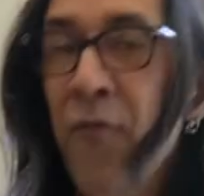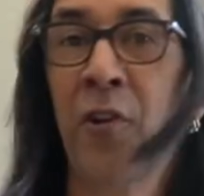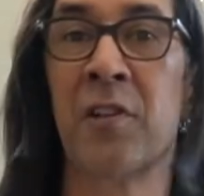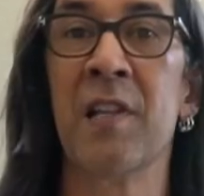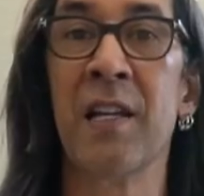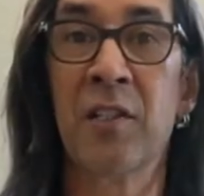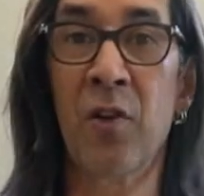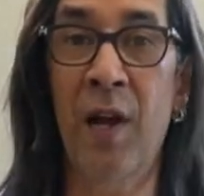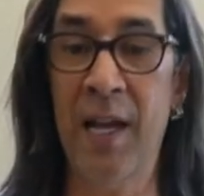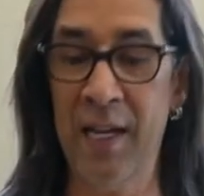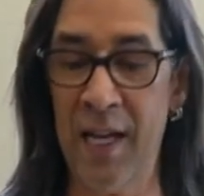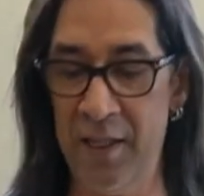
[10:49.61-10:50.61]
first night, so
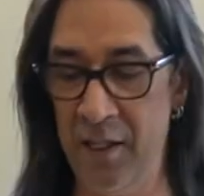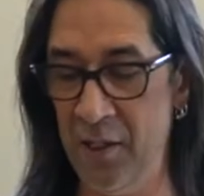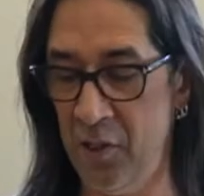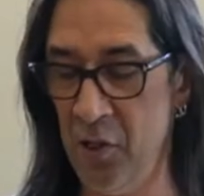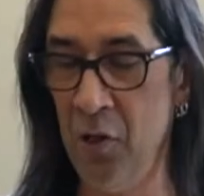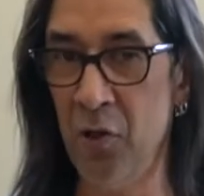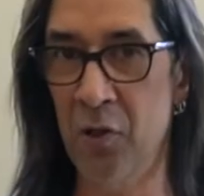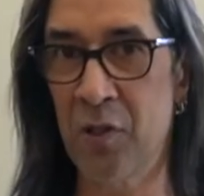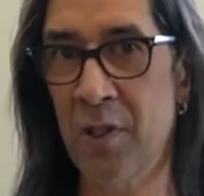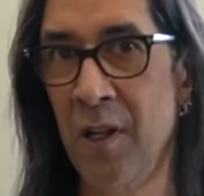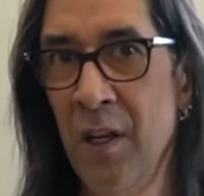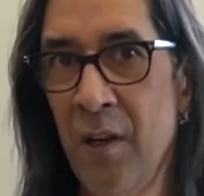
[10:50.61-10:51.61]
I got this
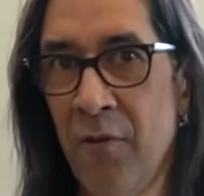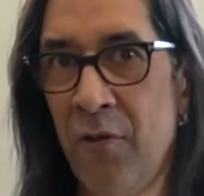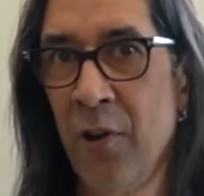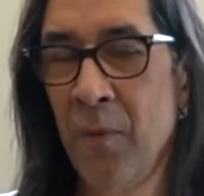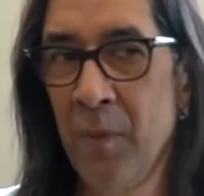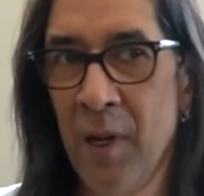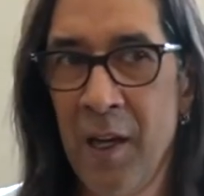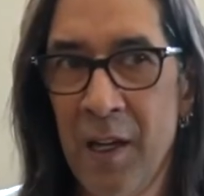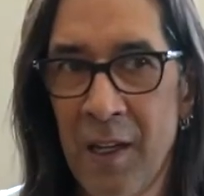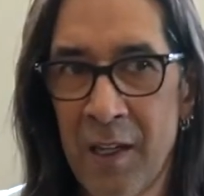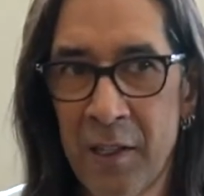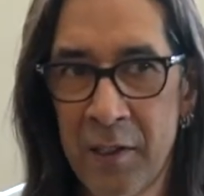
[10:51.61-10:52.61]
used from
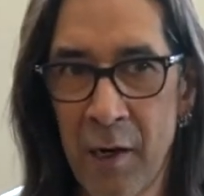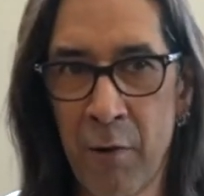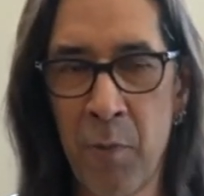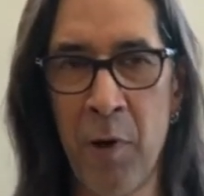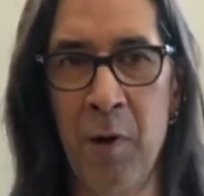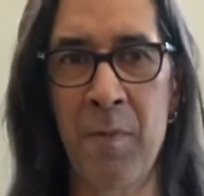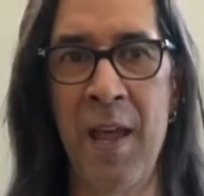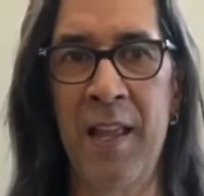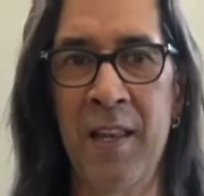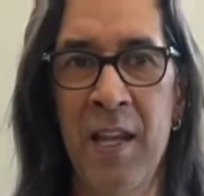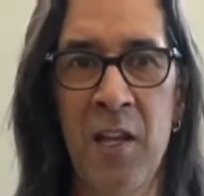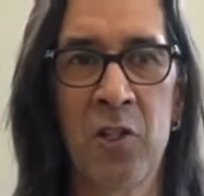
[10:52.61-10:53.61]
a guitar
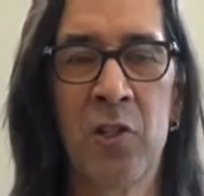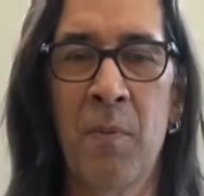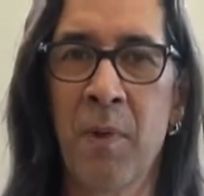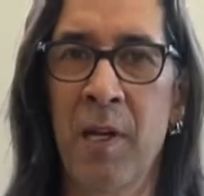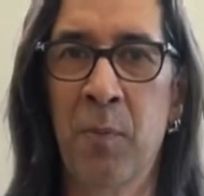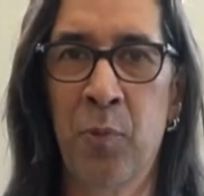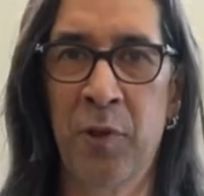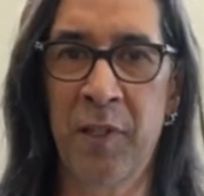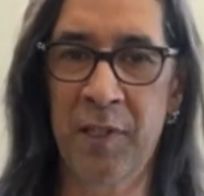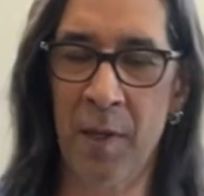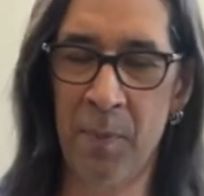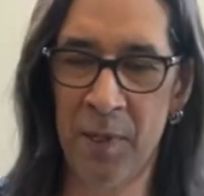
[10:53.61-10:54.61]
repairman. Somebody had put
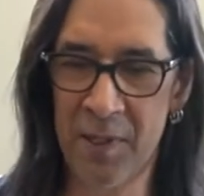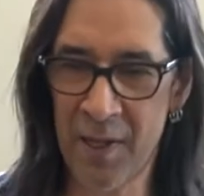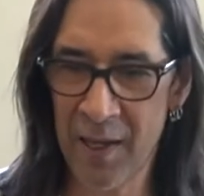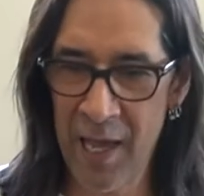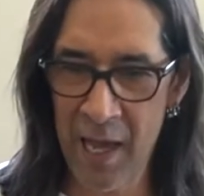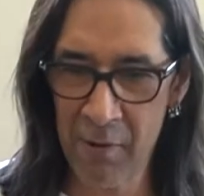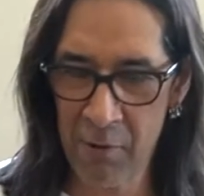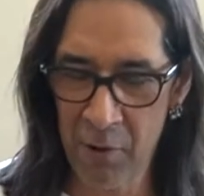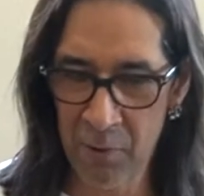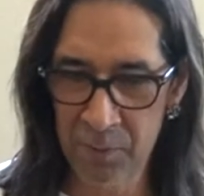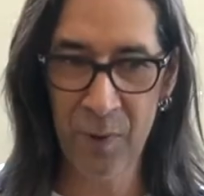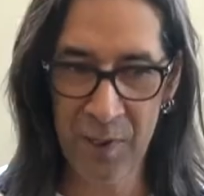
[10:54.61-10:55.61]
this up as
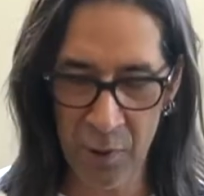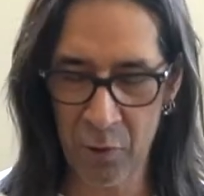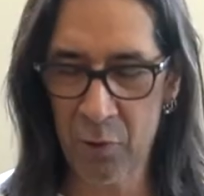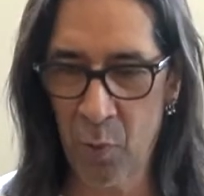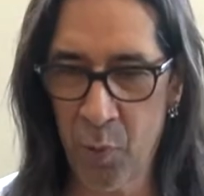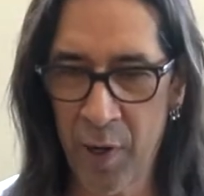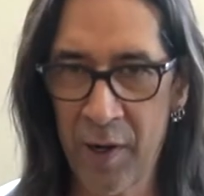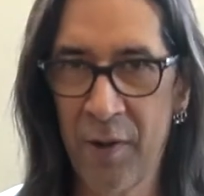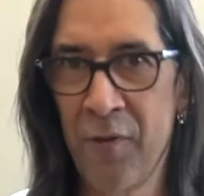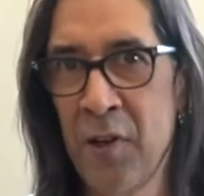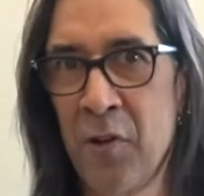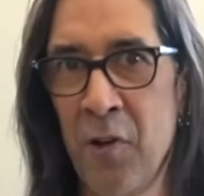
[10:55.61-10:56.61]
collateral once it was repaired
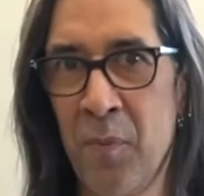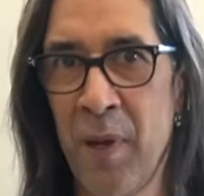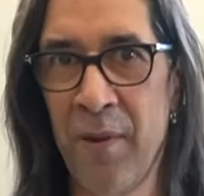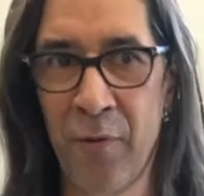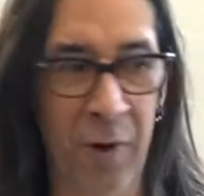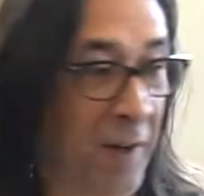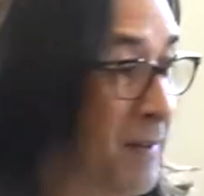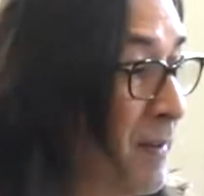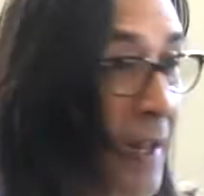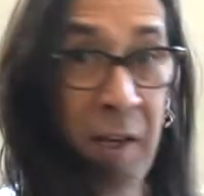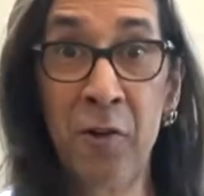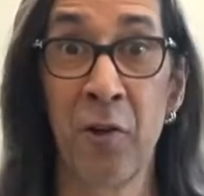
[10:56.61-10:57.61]
if he couldn't pay for it,
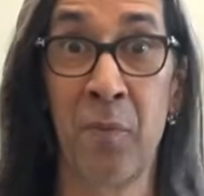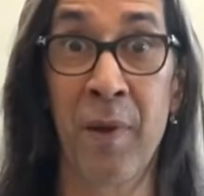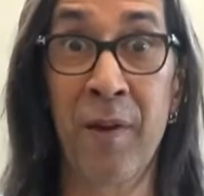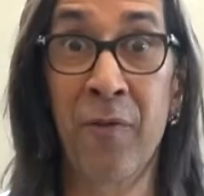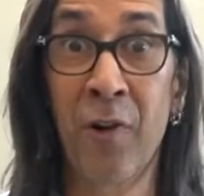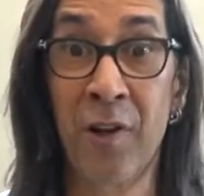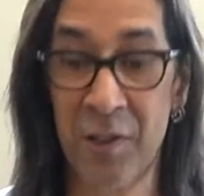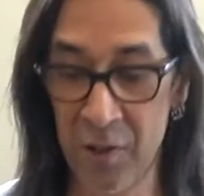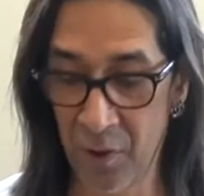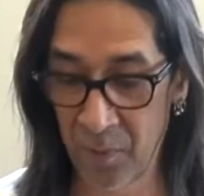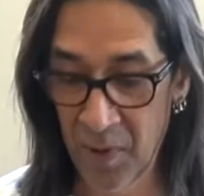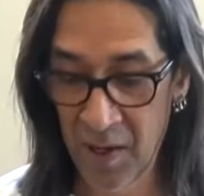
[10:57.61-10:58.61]
and he couldn't pay for it.
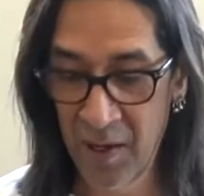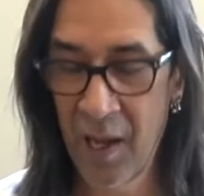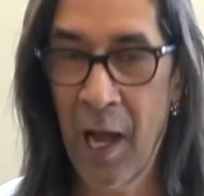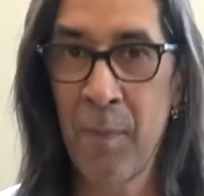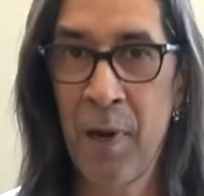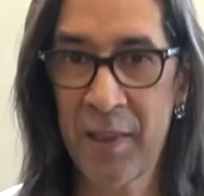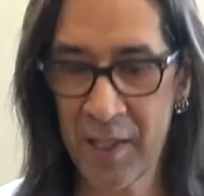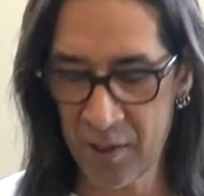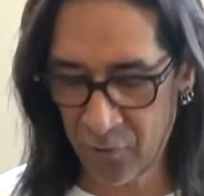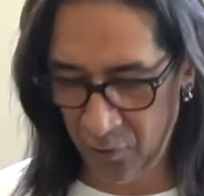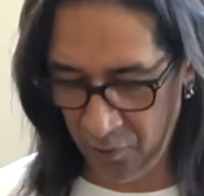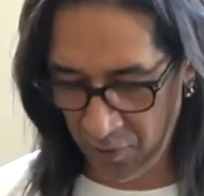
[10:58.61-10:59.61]
So I bought
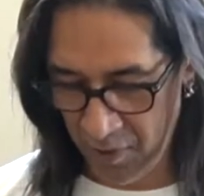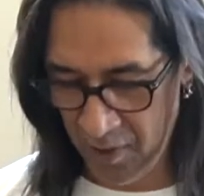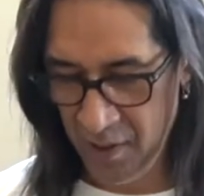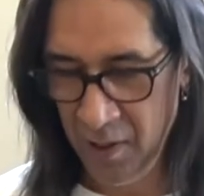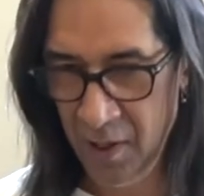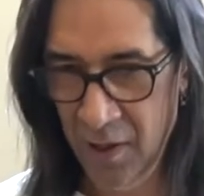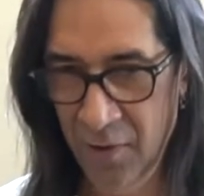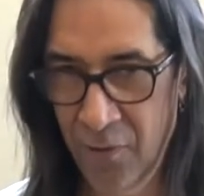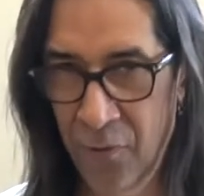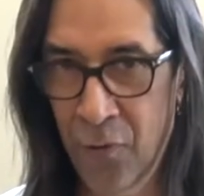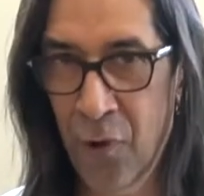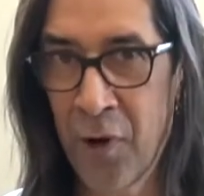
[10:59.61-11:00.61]
this for
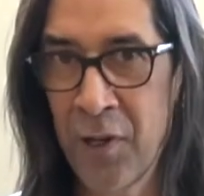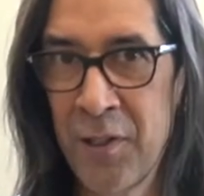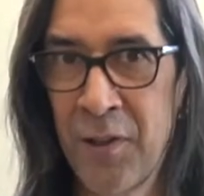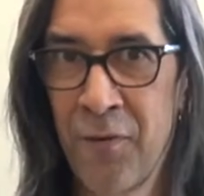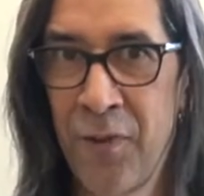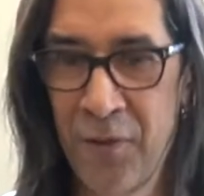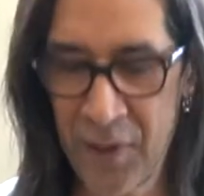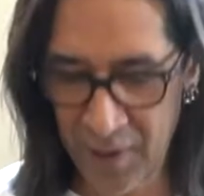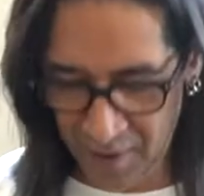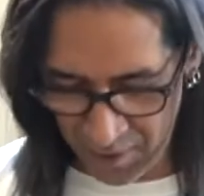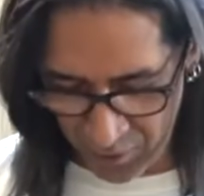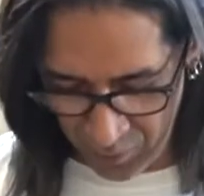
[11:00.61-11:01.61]

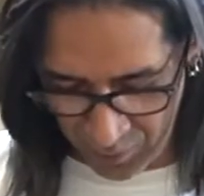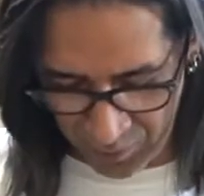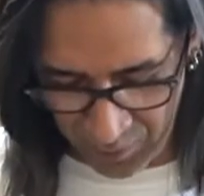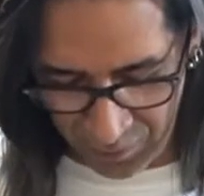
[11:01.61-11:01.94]
$450. It was a